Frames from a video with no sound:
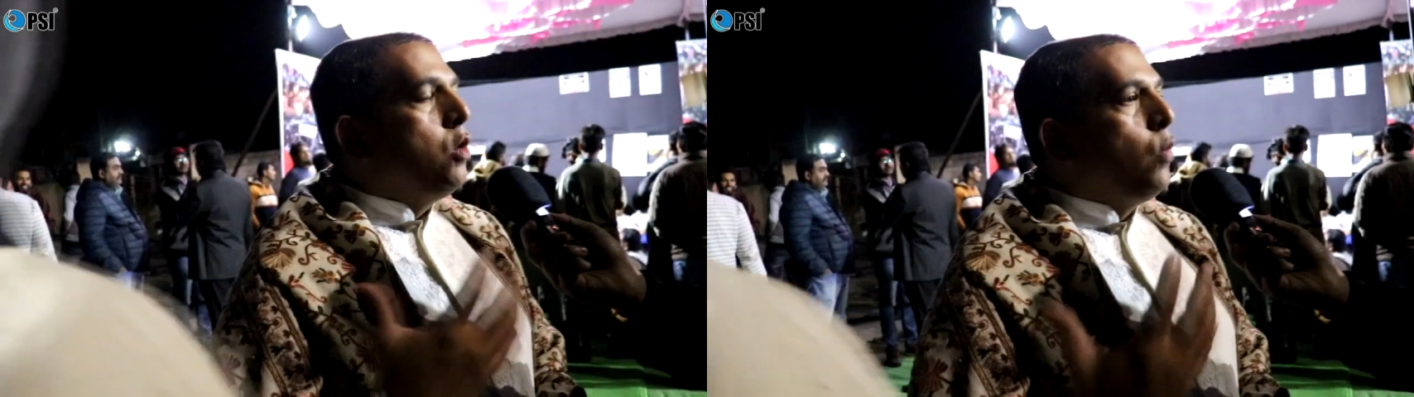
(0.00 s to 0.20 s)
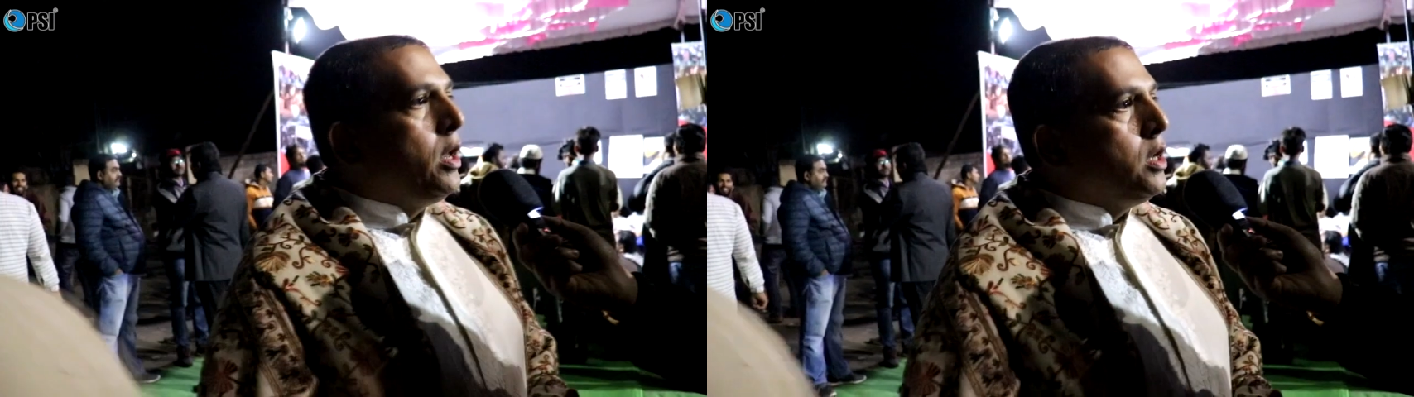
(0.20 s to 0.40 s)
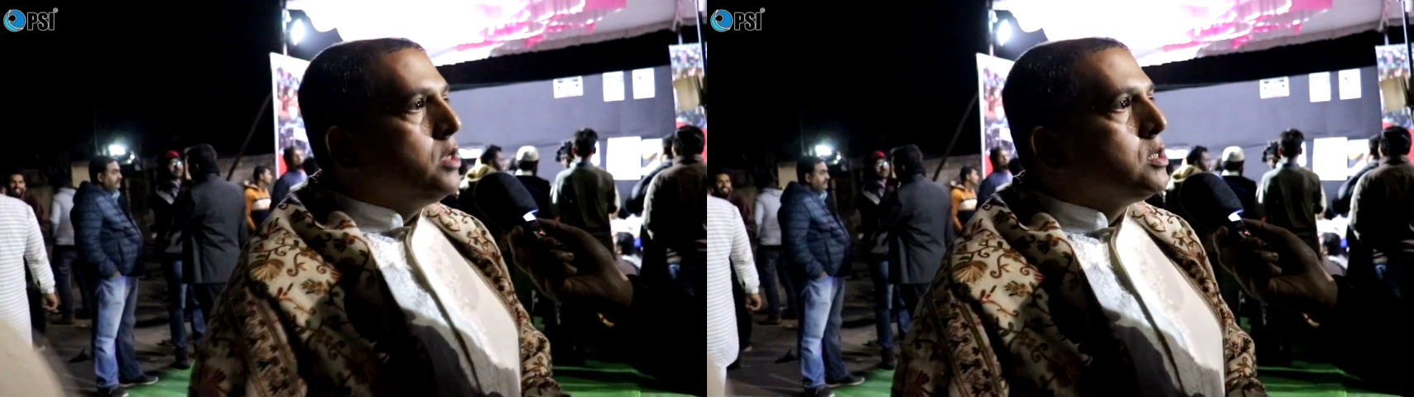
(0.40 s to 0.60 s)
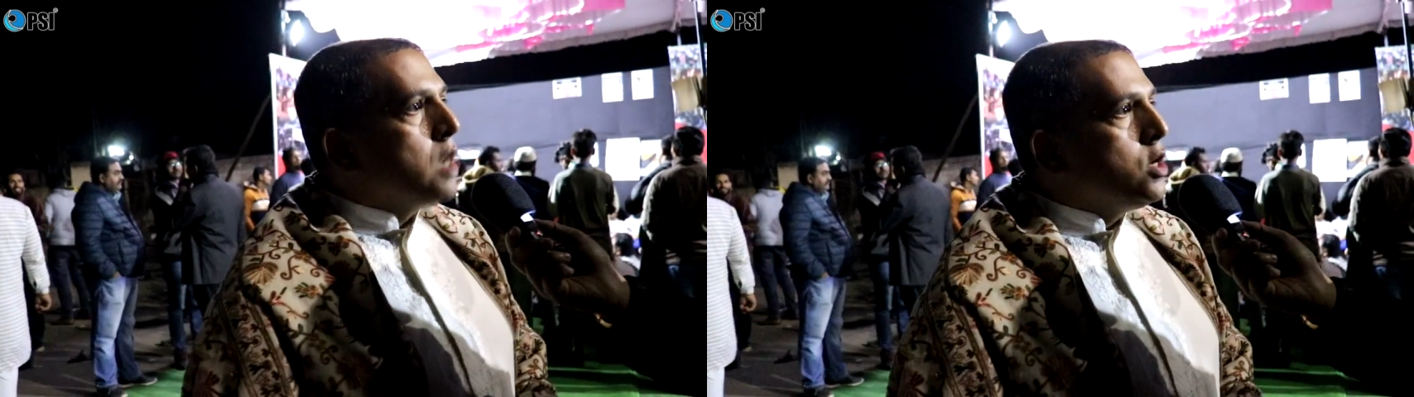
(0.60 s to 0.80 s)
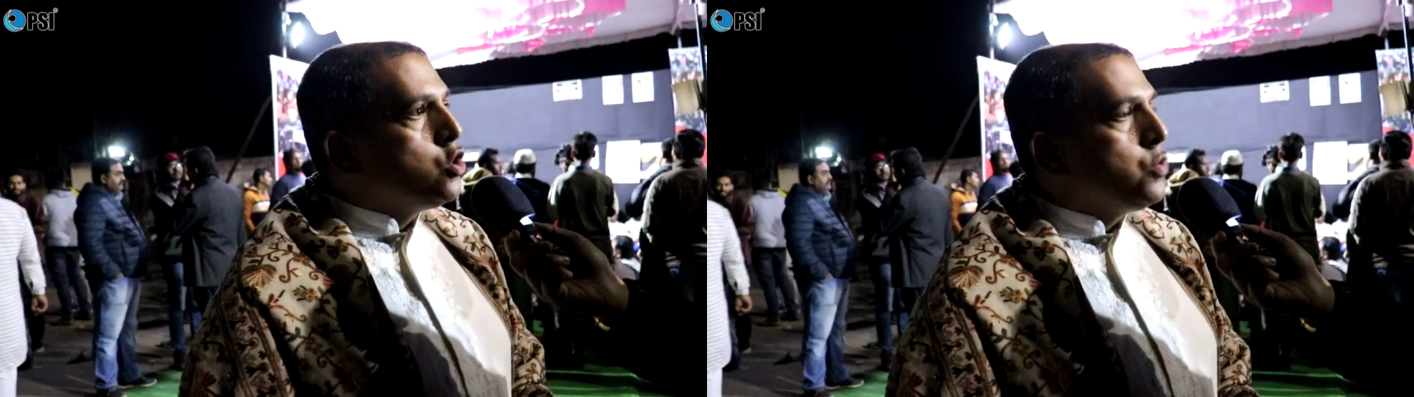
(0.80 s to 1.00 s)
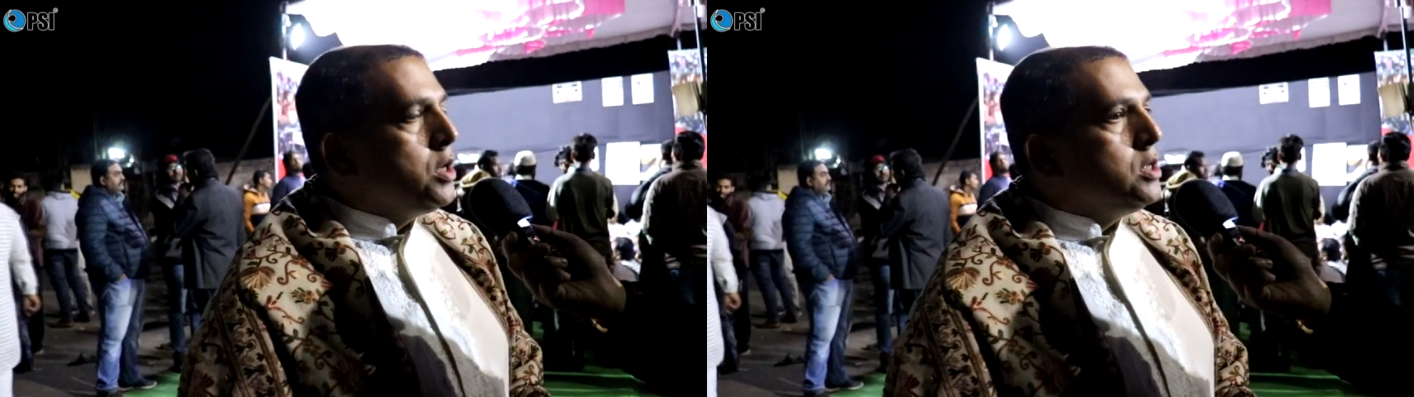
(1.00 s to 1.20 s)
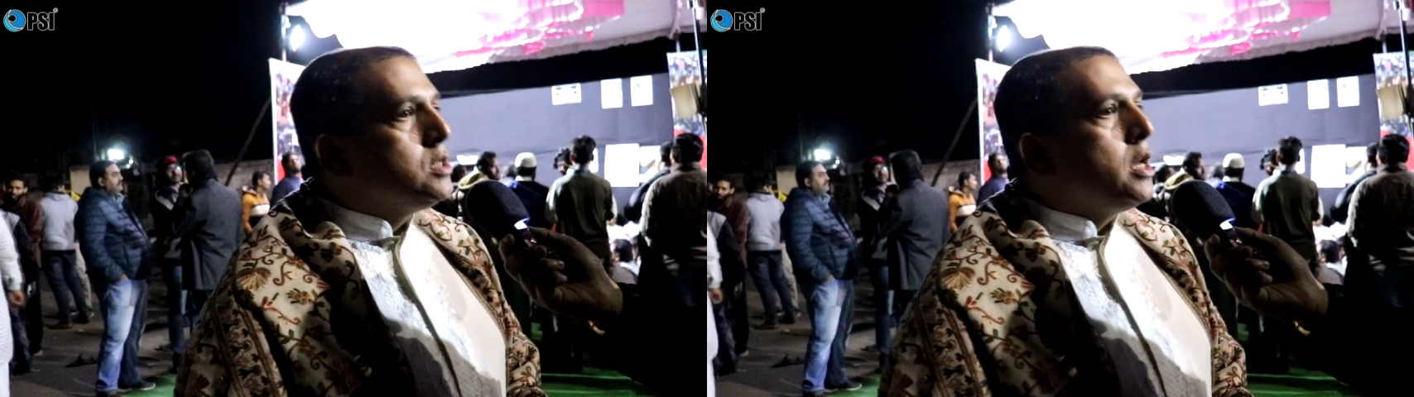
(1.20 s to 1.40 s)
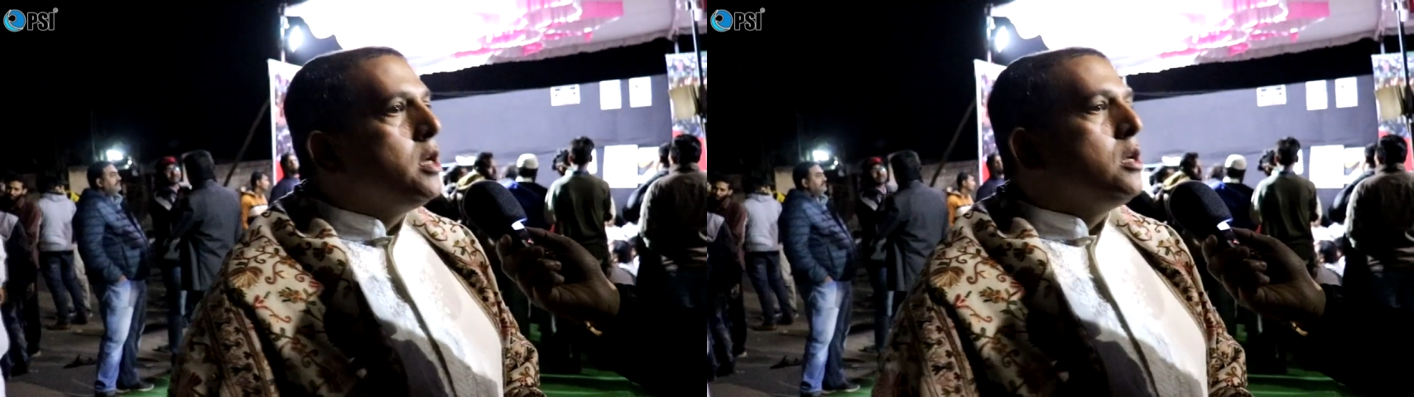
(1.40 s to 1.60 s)
various
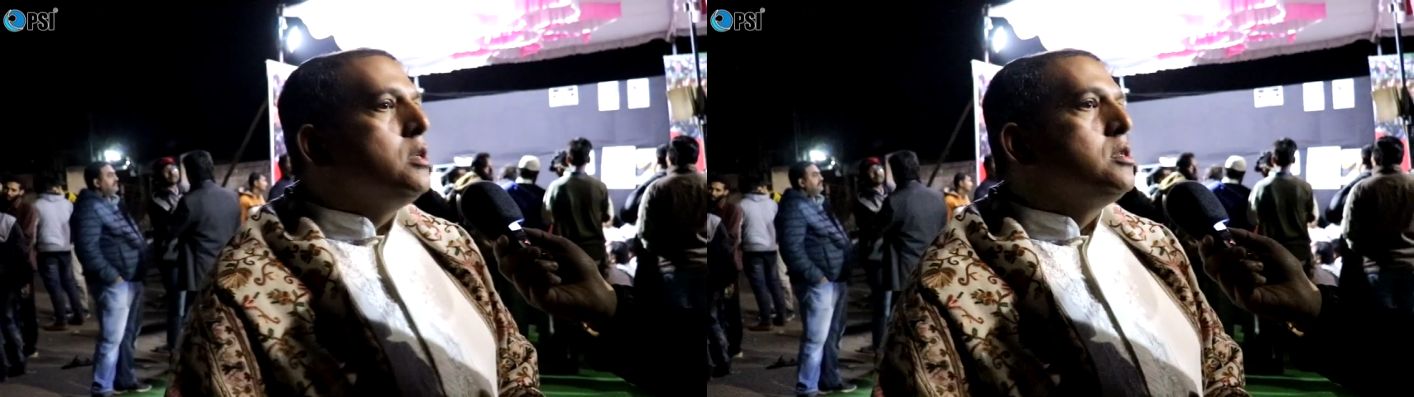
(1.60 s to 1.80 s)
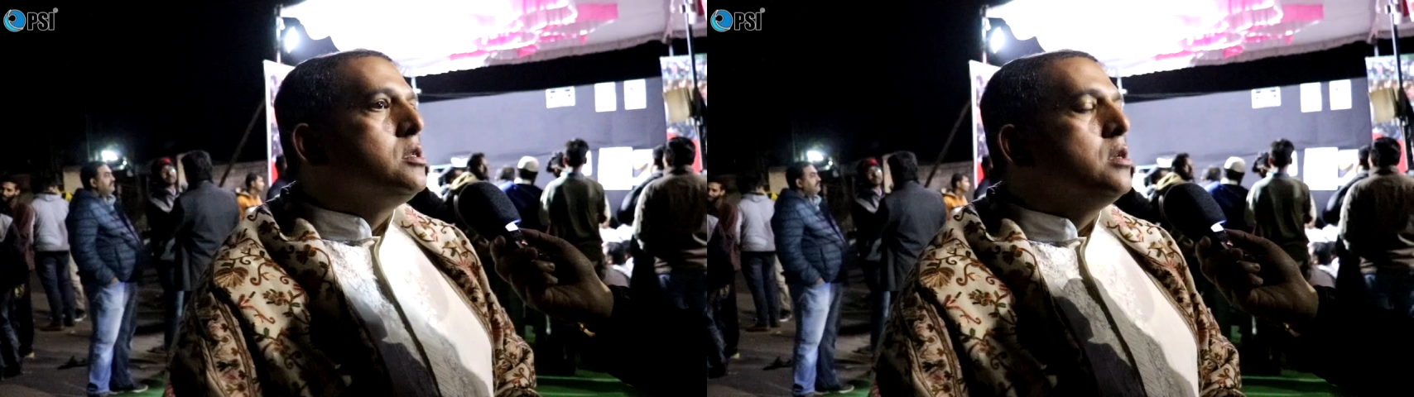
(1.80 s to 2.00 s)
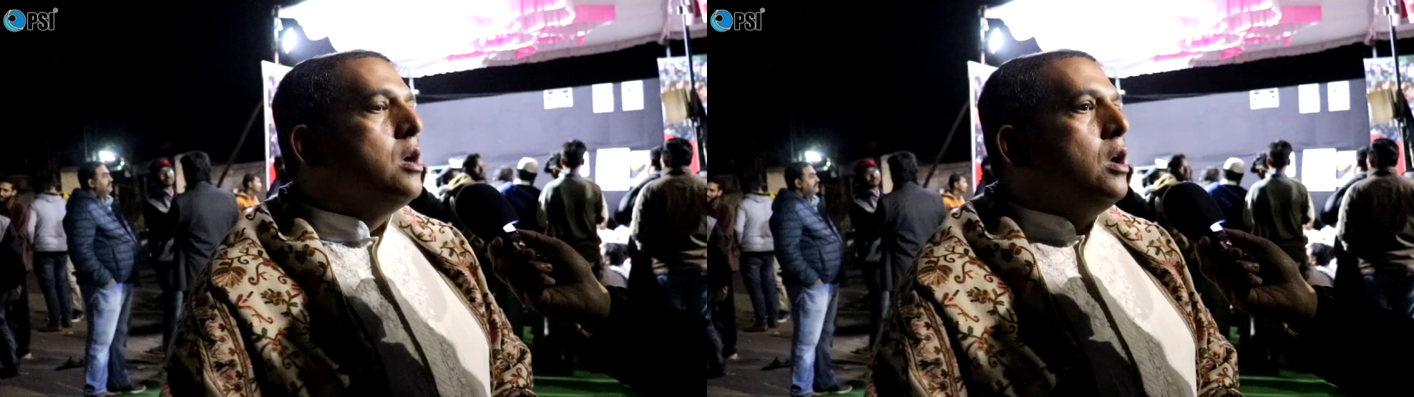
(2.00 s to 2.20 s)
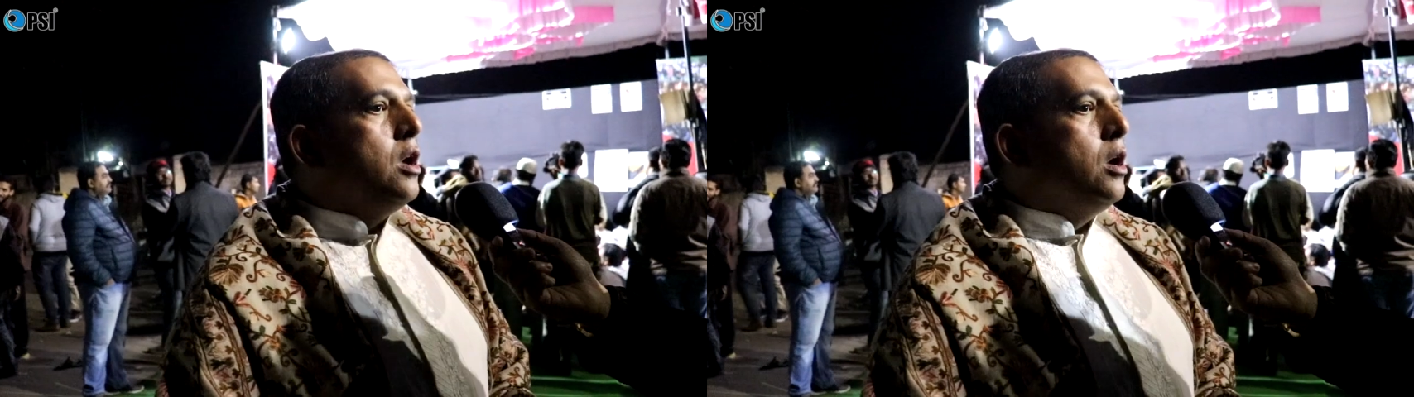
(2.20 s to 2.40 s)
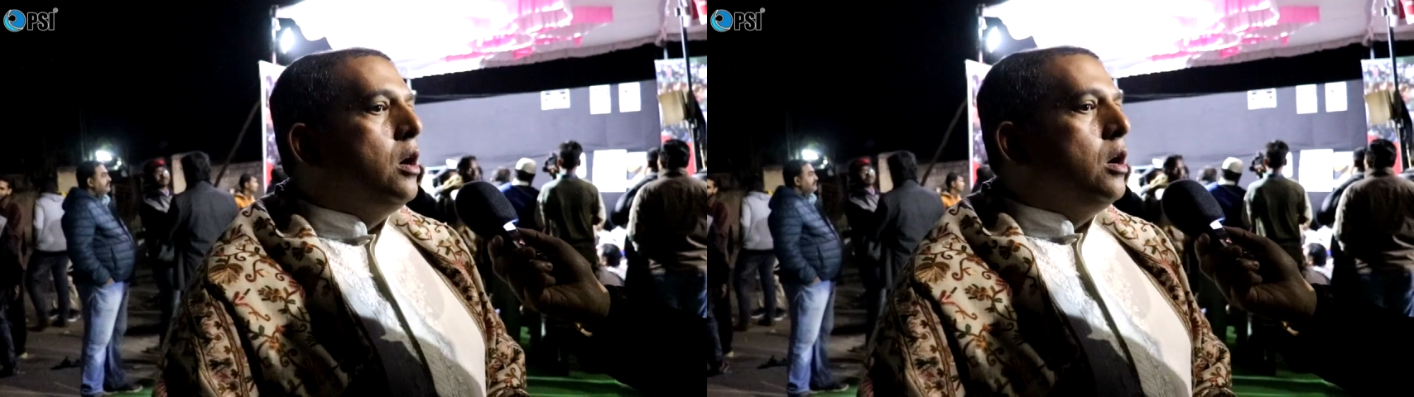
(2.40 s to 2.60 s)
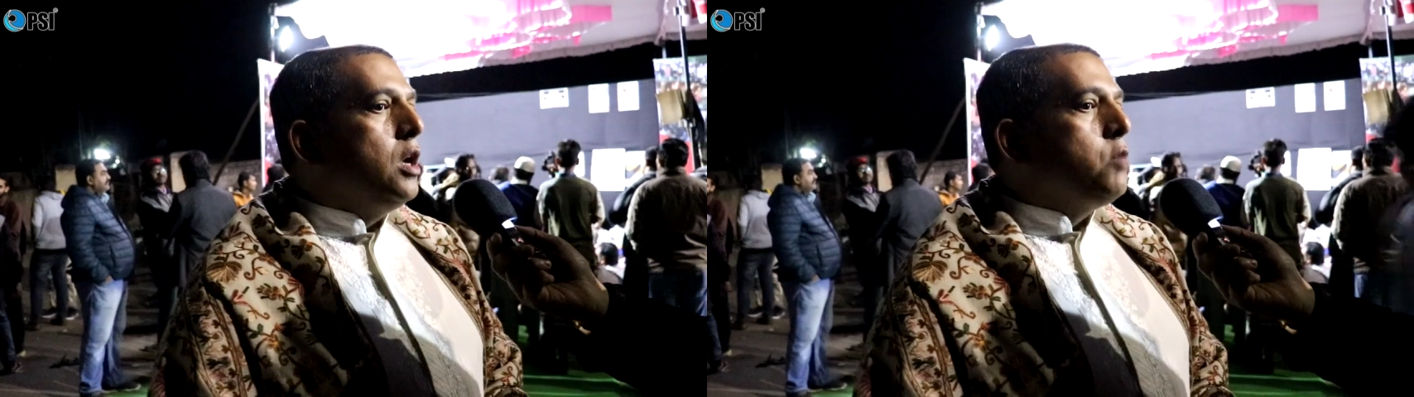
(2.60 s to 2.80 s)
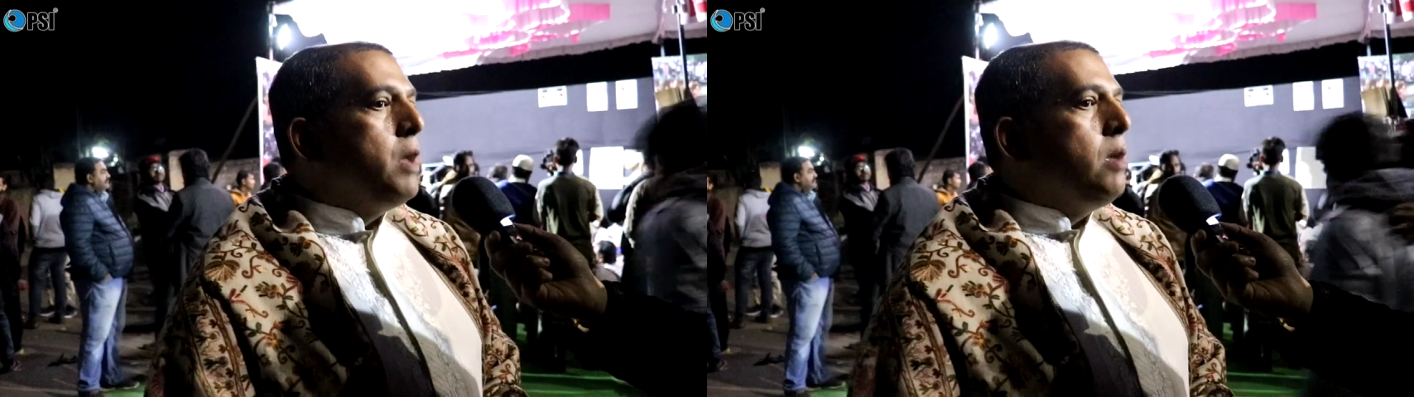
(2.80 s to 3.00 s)
countries, and it